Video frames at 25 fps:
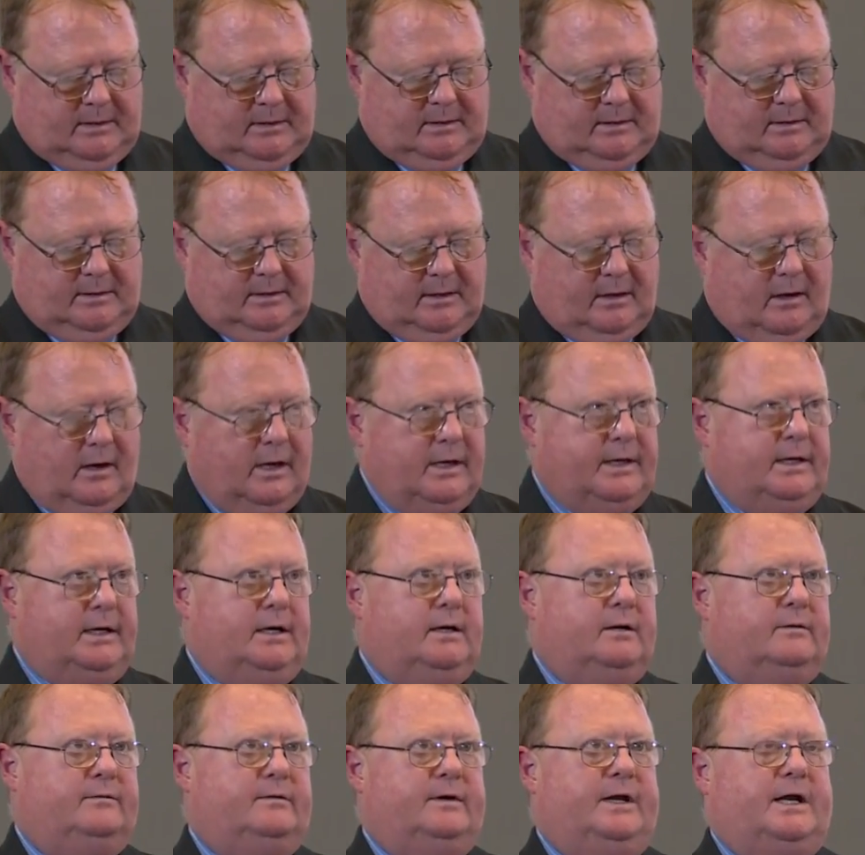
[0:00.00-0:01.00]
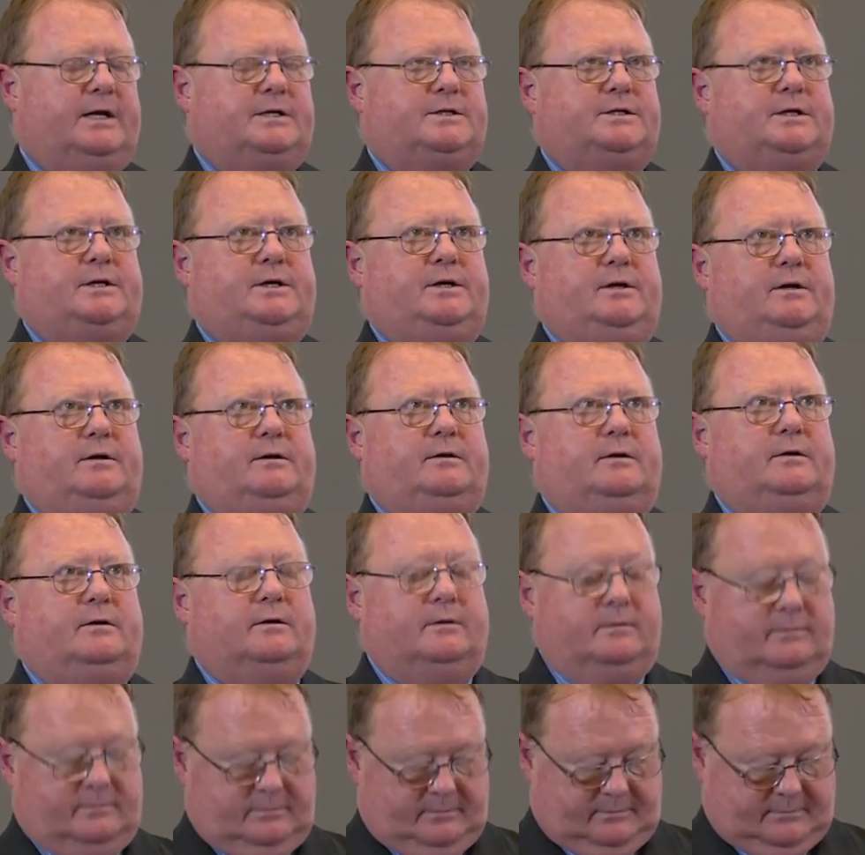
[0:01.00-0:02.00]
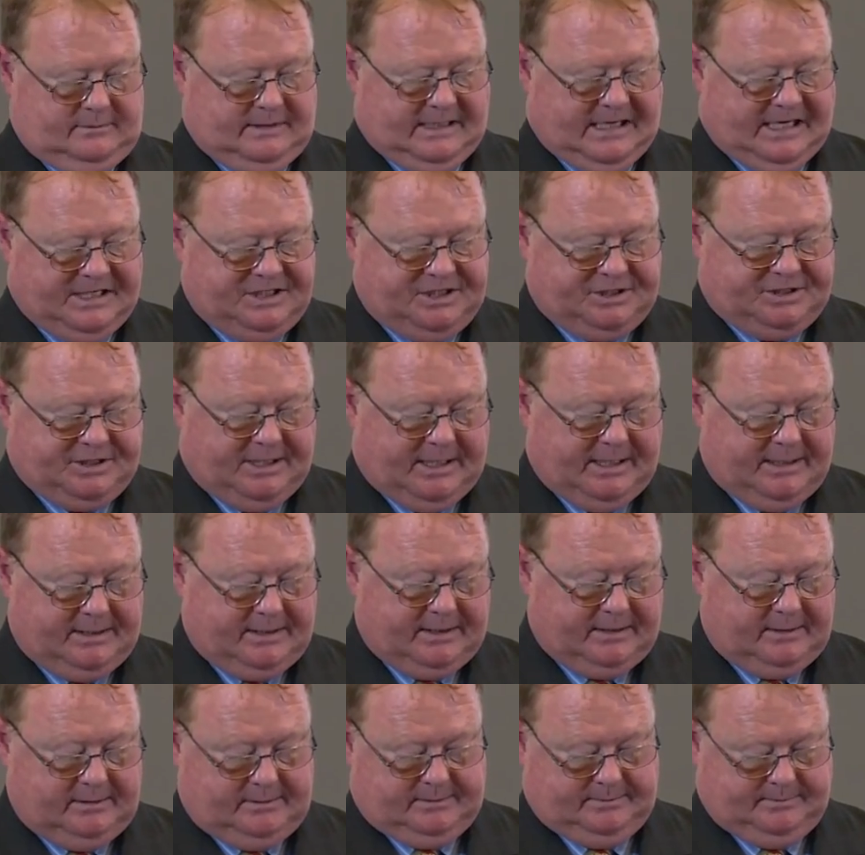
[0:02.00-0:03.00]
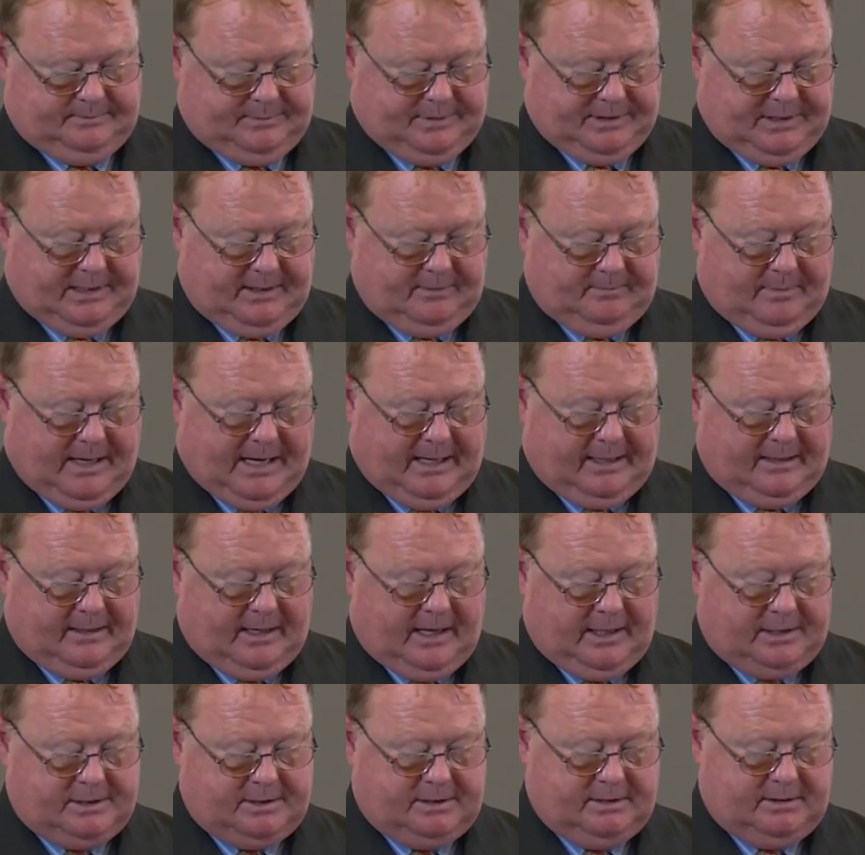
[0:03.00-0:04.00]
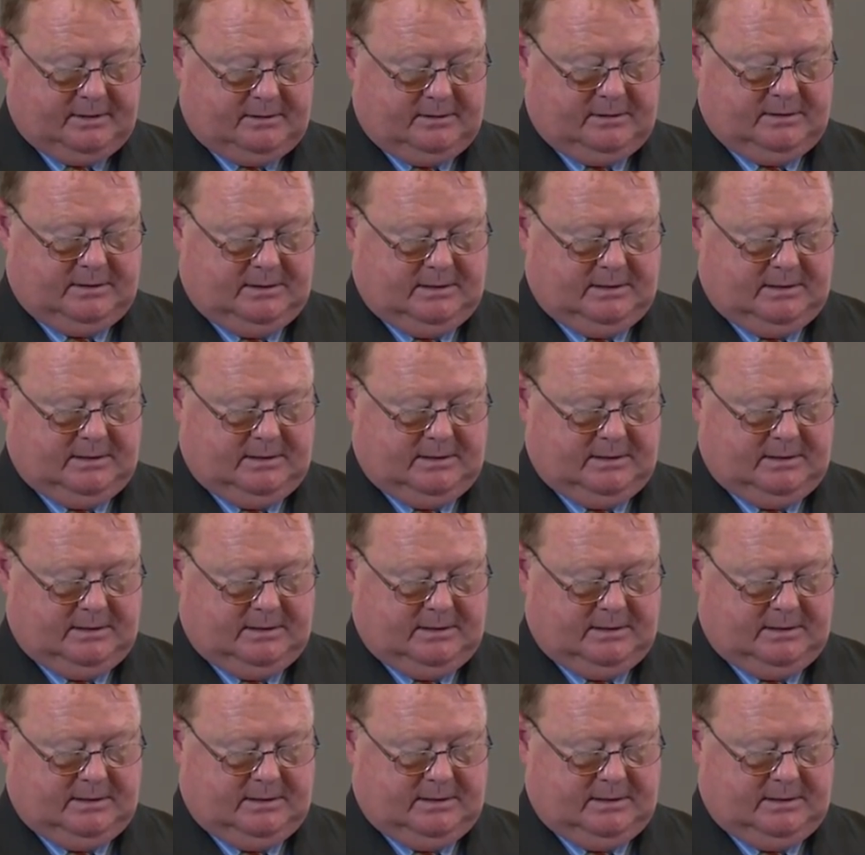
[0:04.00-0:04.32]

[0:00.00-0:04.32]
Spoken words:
the idea of an executed agitator being back in action